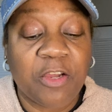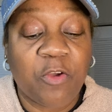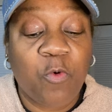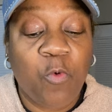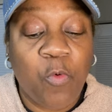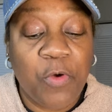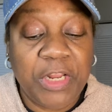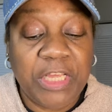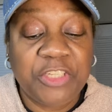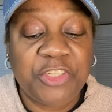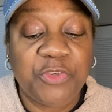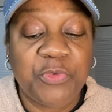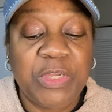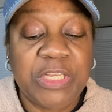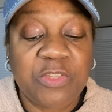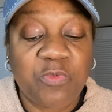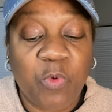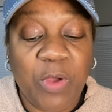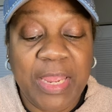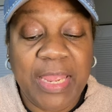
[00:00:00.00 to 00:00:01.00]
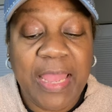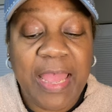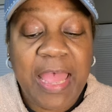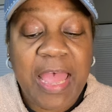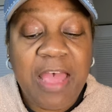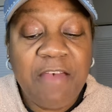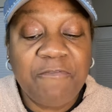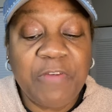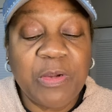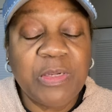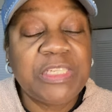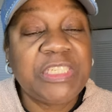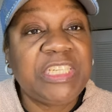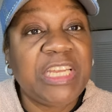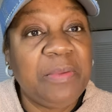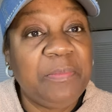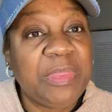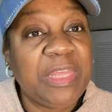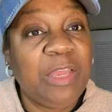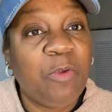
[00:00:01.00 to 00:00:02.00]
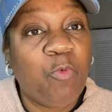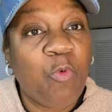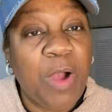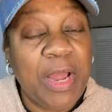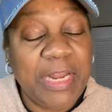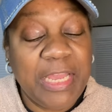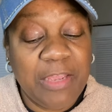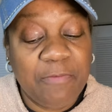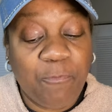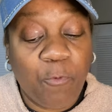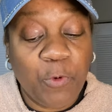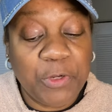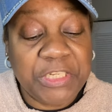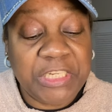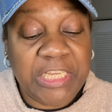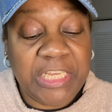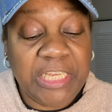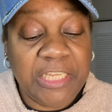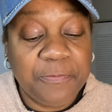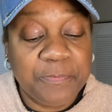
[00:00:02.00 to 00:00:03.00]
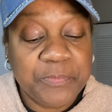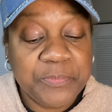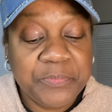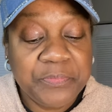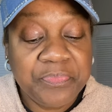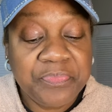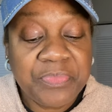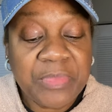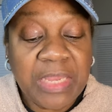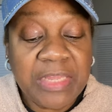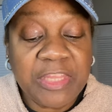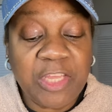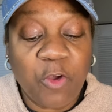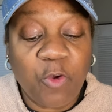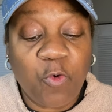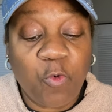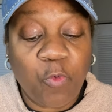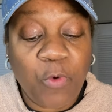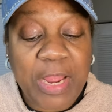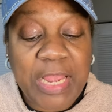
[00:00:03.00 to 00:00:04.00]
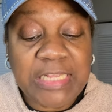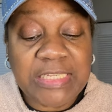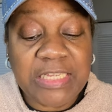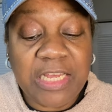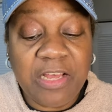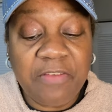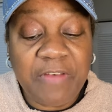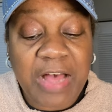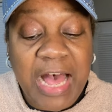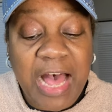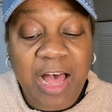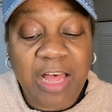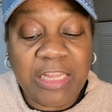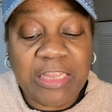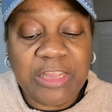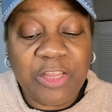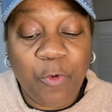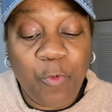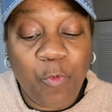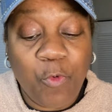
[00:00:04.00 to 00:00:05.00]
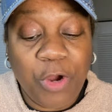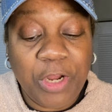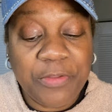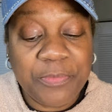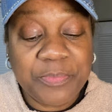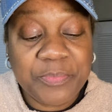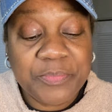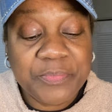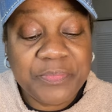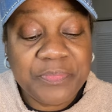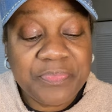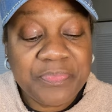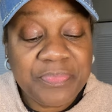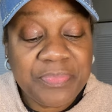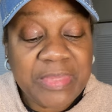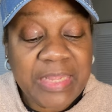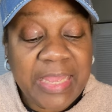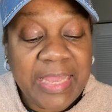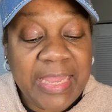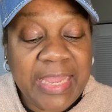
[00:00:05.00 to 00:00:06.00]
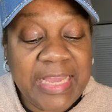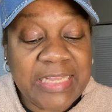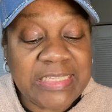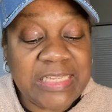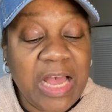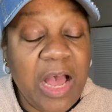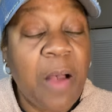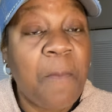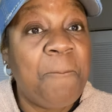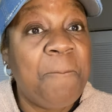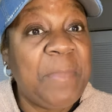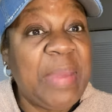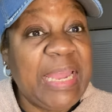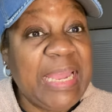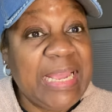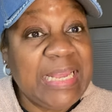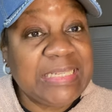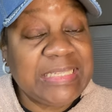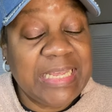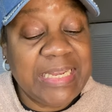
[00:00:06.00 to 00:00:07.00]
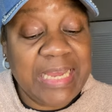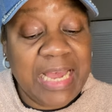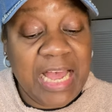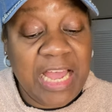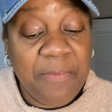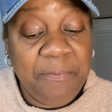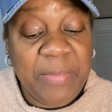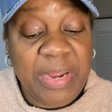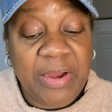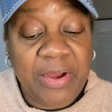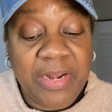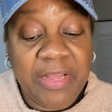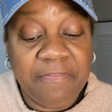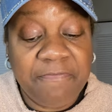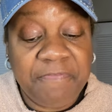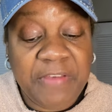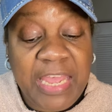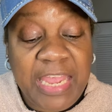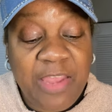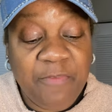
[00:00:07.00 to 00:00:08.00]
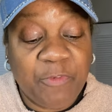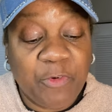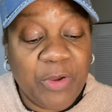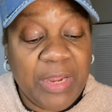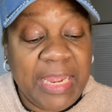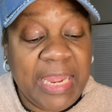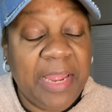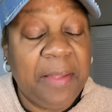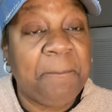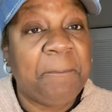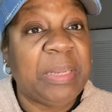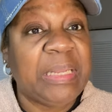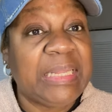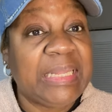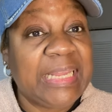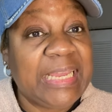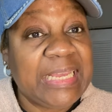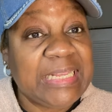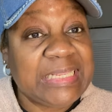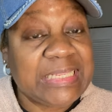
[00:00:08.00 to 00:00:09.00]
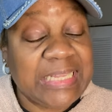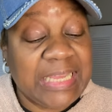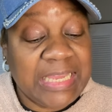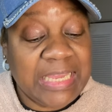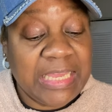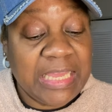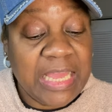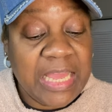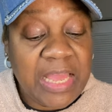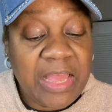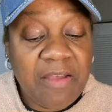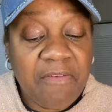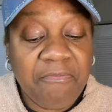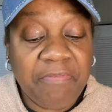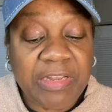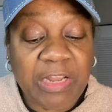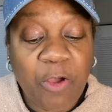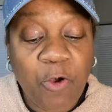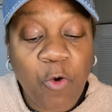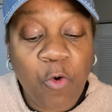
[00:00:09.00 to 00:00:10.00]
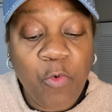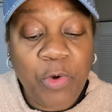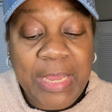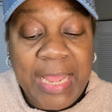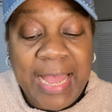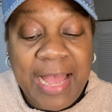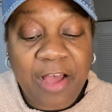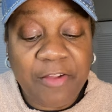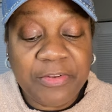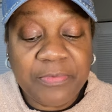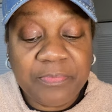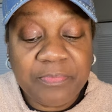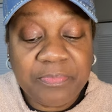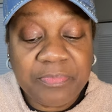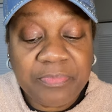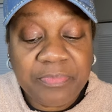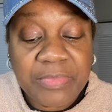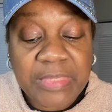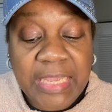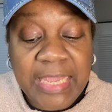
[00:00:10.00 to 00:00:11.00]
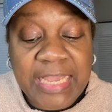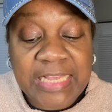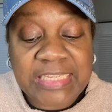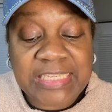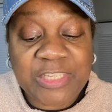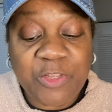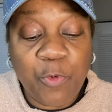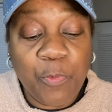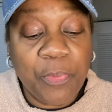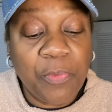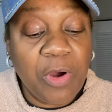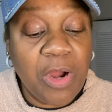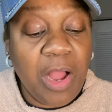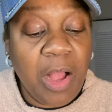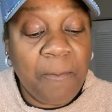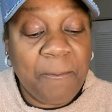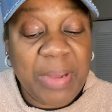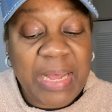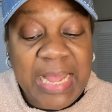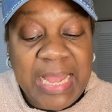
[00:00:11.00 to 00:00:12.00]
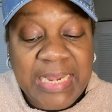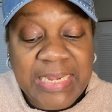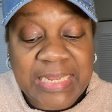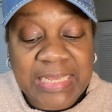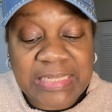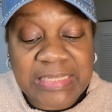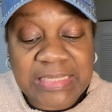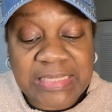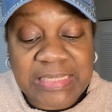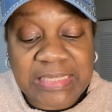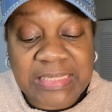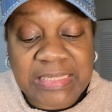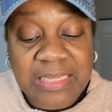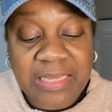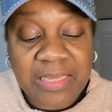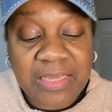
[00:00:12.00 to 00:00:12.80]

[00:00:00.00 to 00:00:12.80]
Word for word: according to his way first timothy 1 and 14 the grace of our lord his amazing unmerited favor and blessing flowed out in superabundance